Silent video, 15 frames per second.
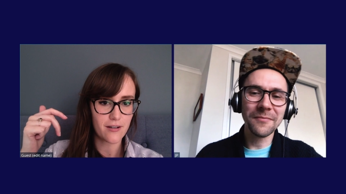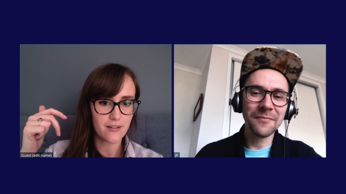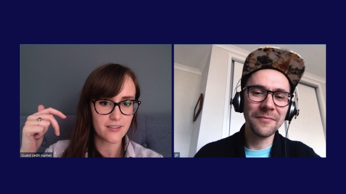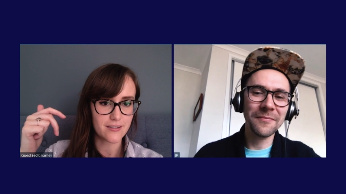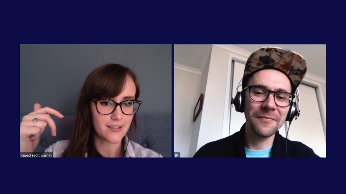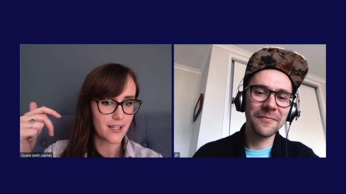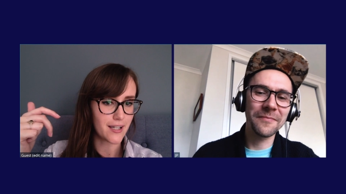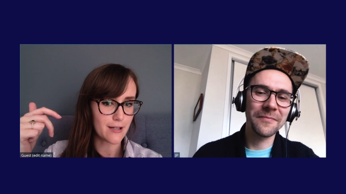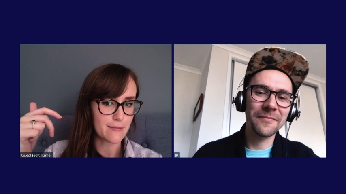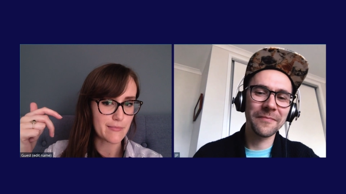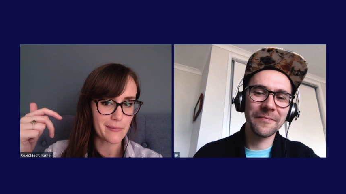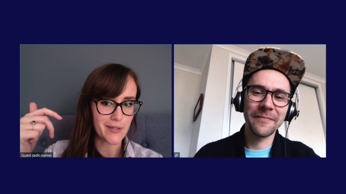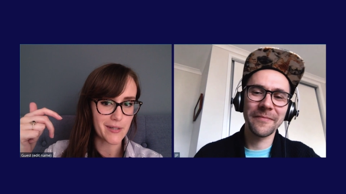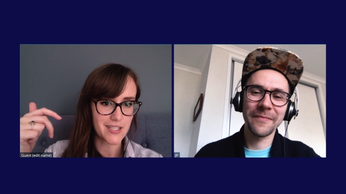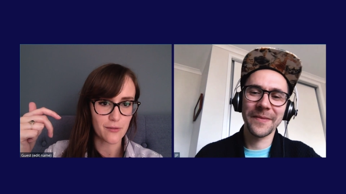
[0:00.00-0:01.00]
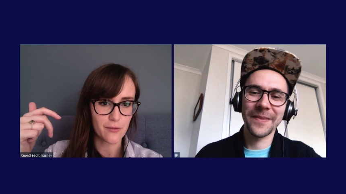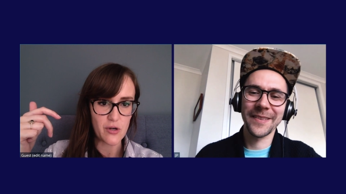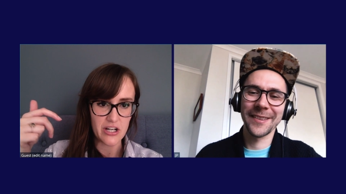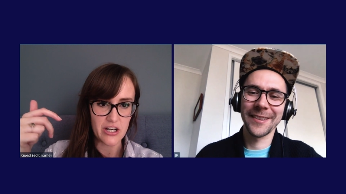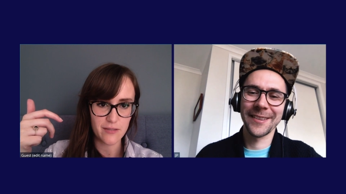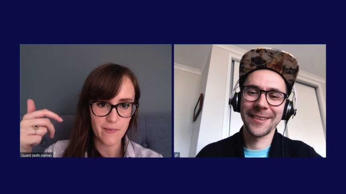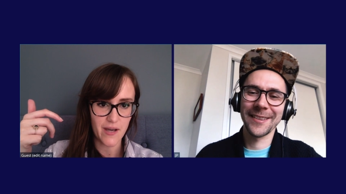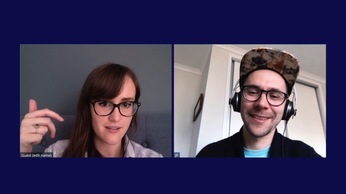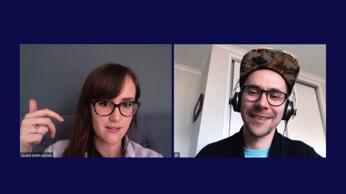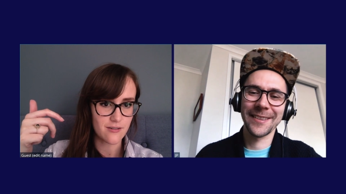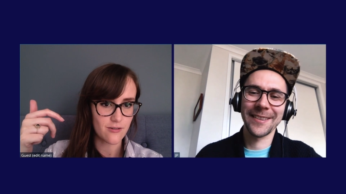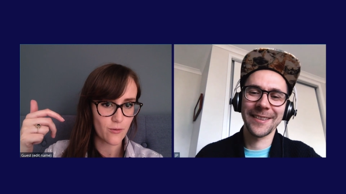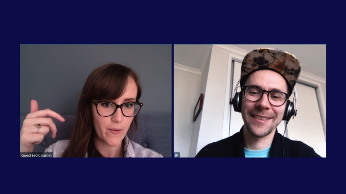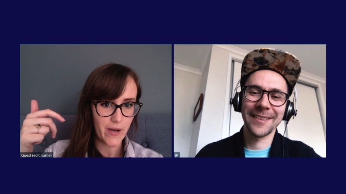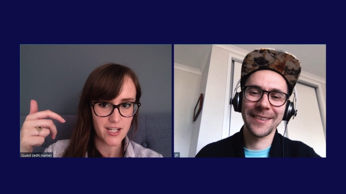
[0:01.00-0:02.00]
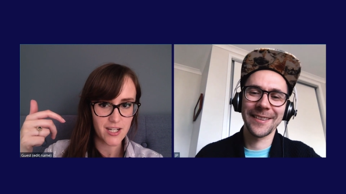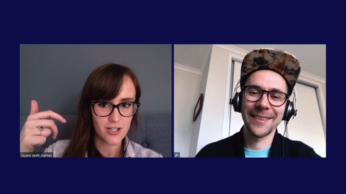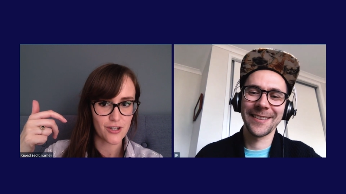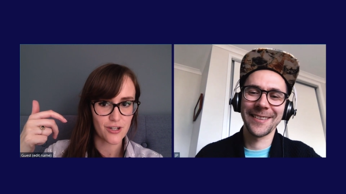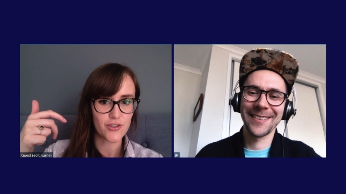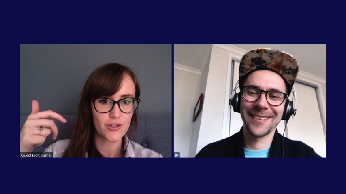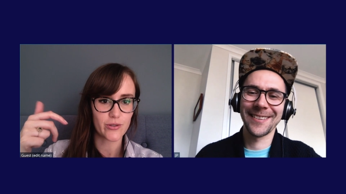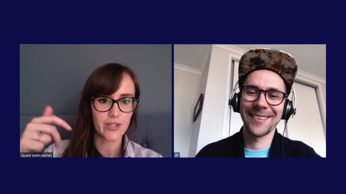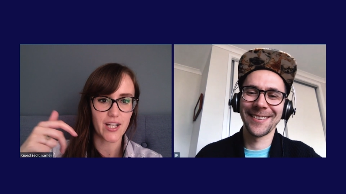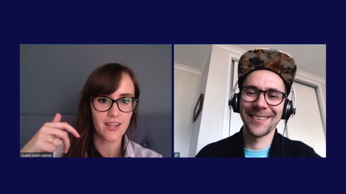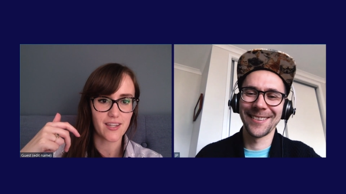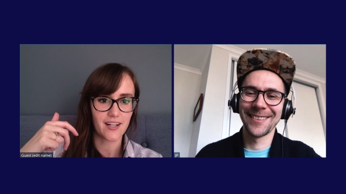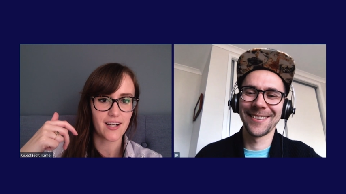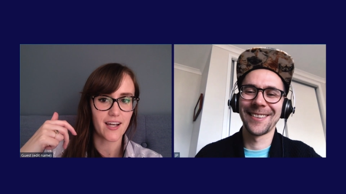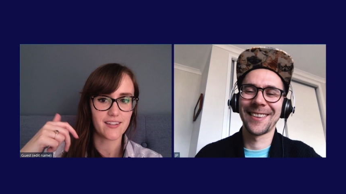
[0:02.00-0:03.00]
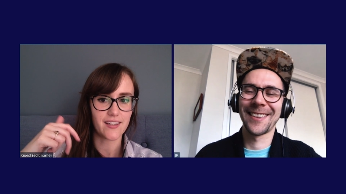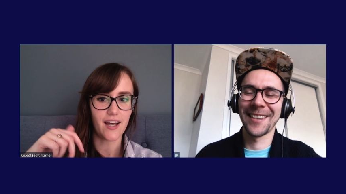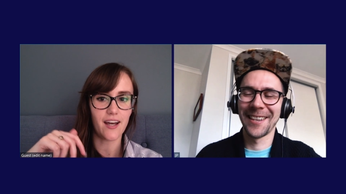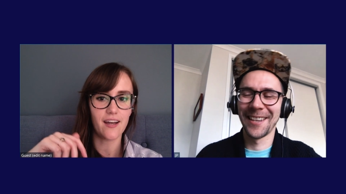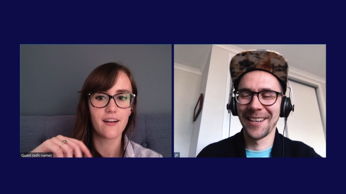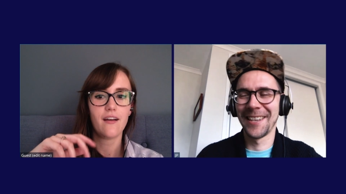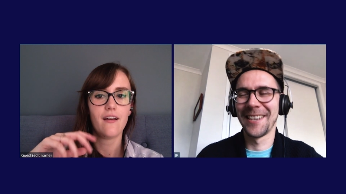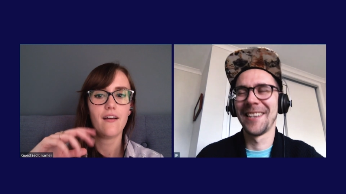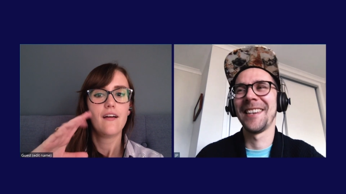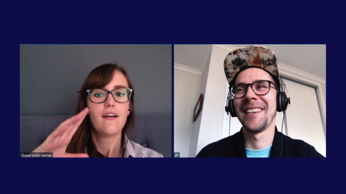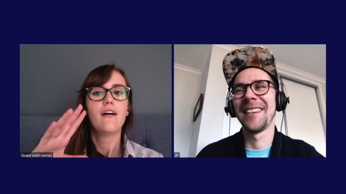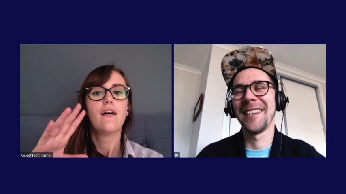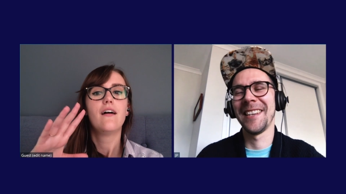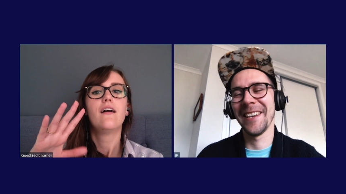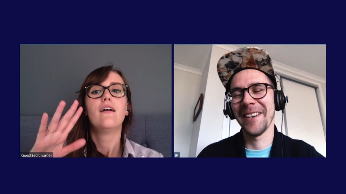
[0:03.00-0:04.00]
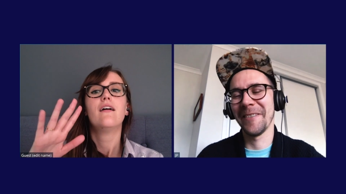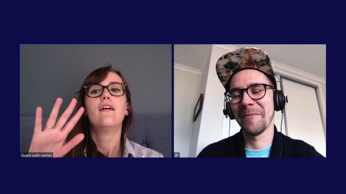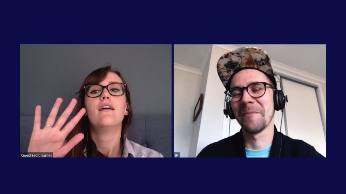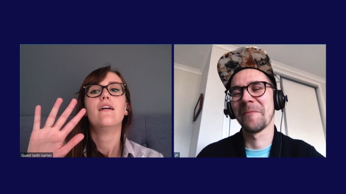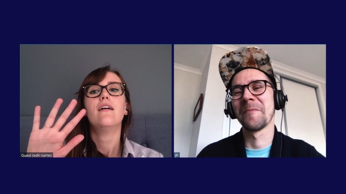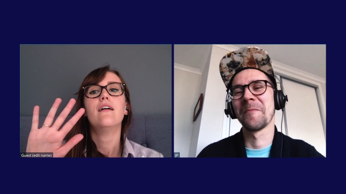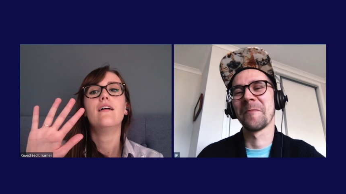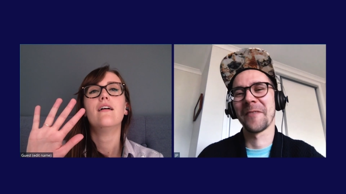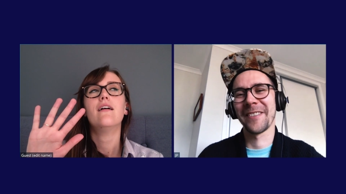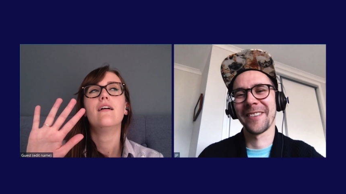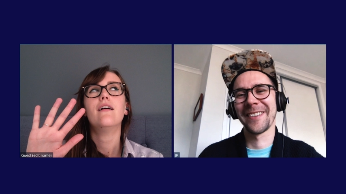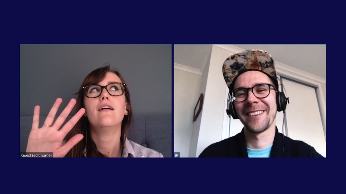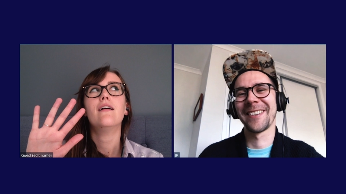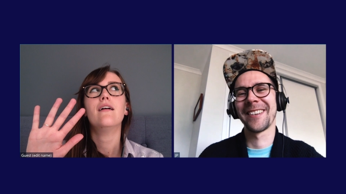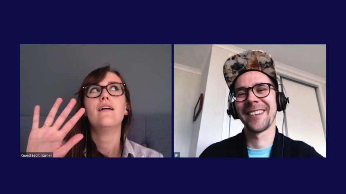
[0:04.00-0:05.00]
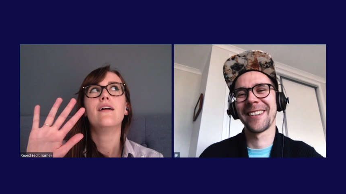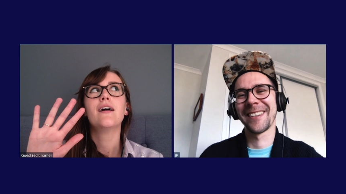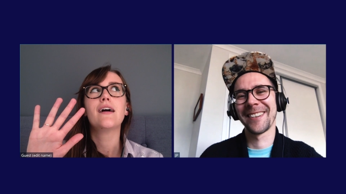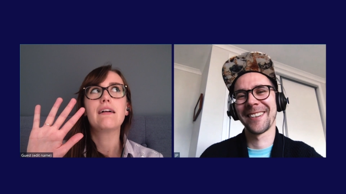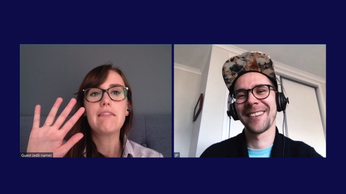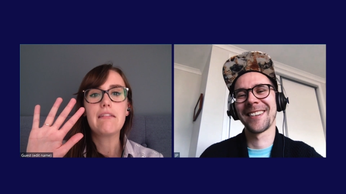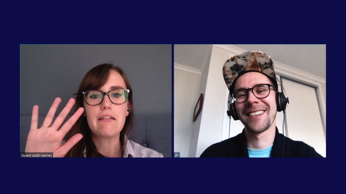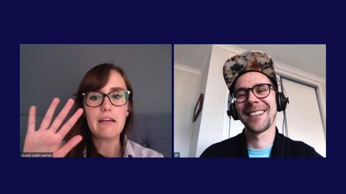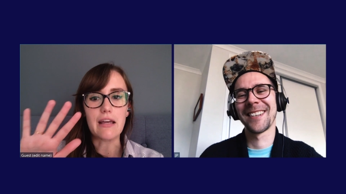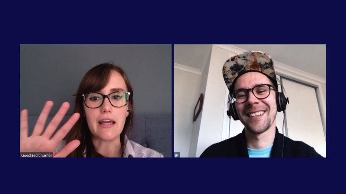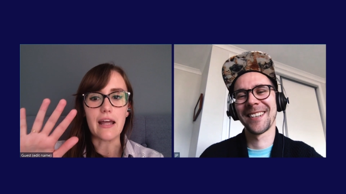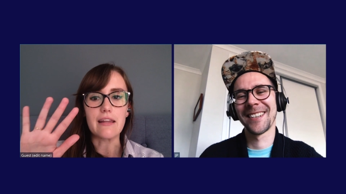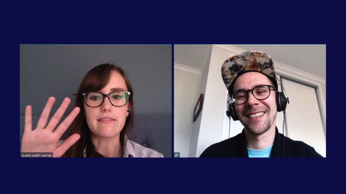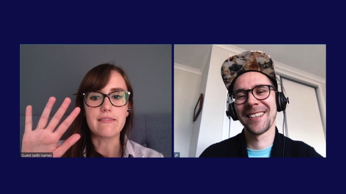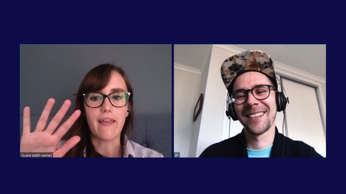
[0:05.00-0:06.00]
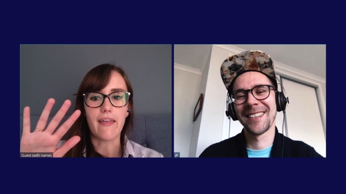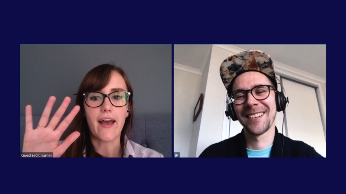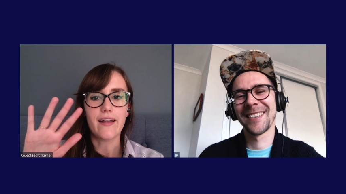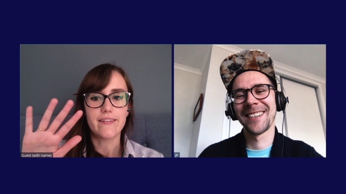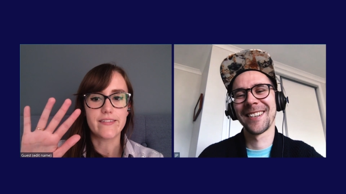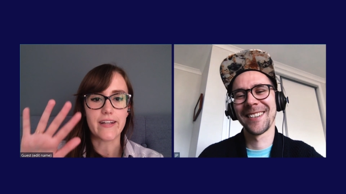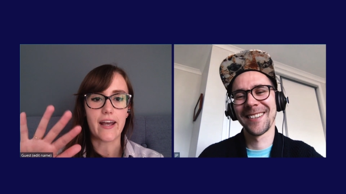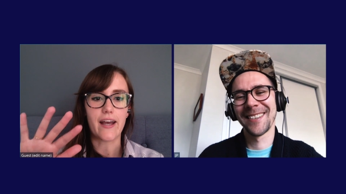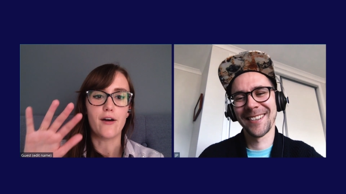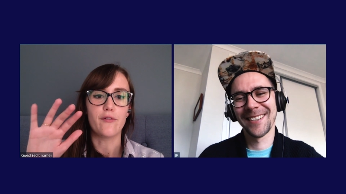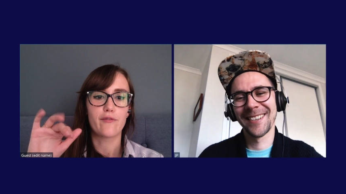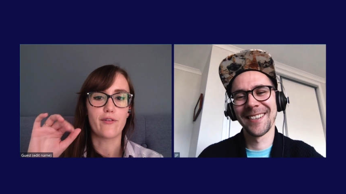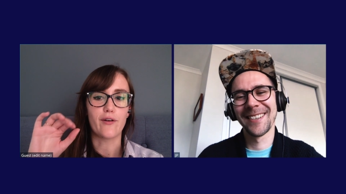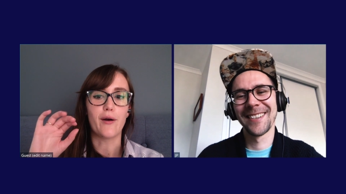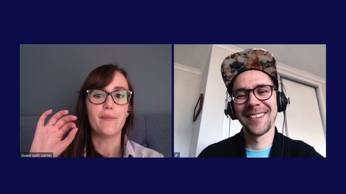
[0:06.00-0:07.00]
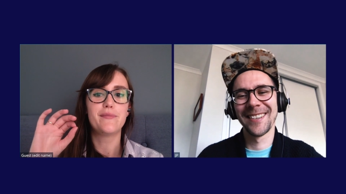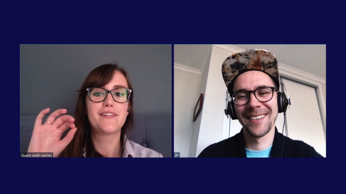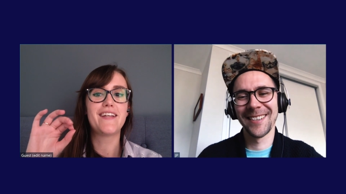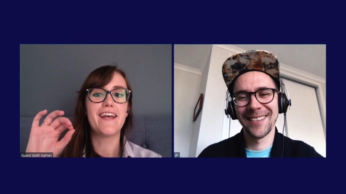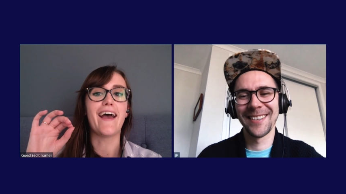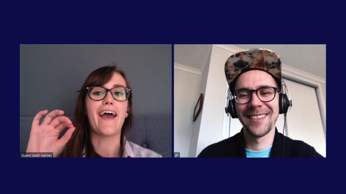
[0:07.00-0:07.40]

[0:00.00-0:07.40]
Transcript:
Speaker 1: about like implementing workspaces or partitions or anything like that. Yep. Get that down from